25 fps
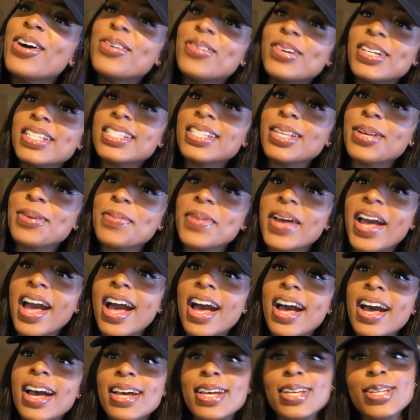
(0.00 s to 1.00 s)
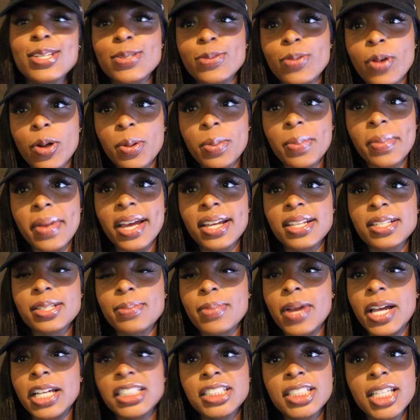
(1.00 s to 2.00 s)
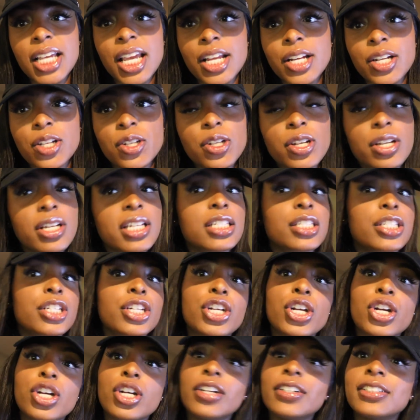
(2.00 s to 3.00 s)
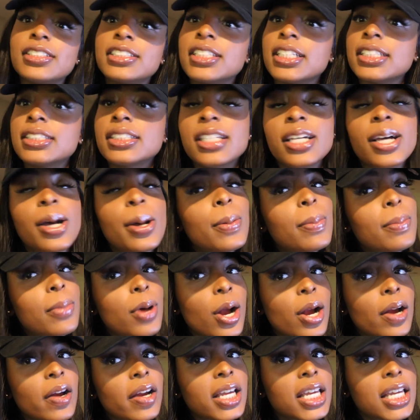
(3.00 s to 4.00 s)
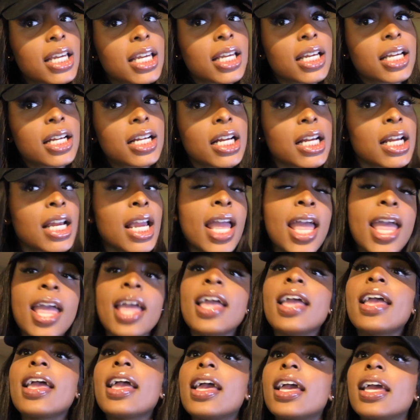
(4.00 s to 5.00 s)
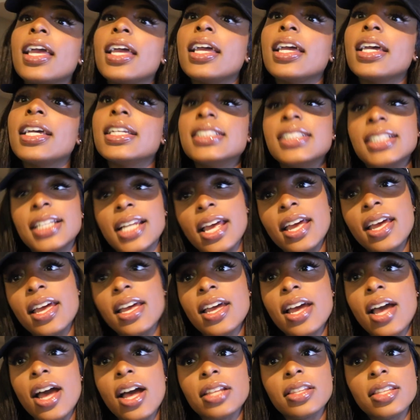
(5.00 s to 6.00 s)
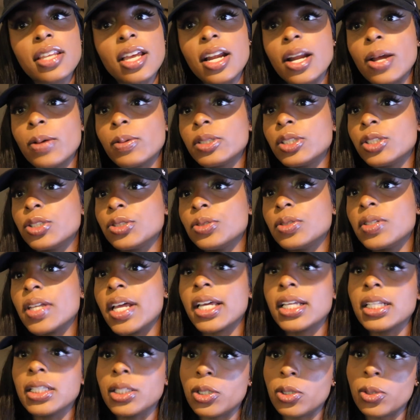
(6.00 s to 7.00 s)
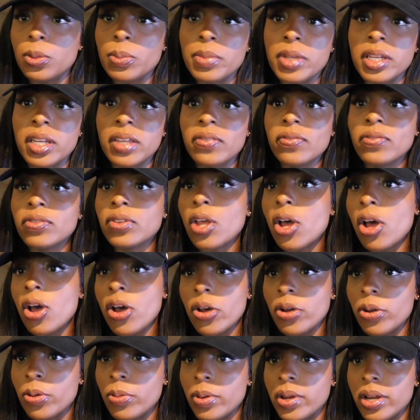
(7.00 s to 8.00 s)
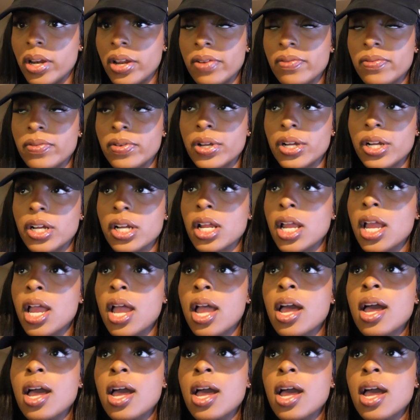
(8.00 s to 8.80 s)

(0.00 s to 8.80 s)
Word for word: What's up guys? Welcome back to my channel. It's your girl Jessica Amari here. And today I thought I would do like a little mini vlog or whatever.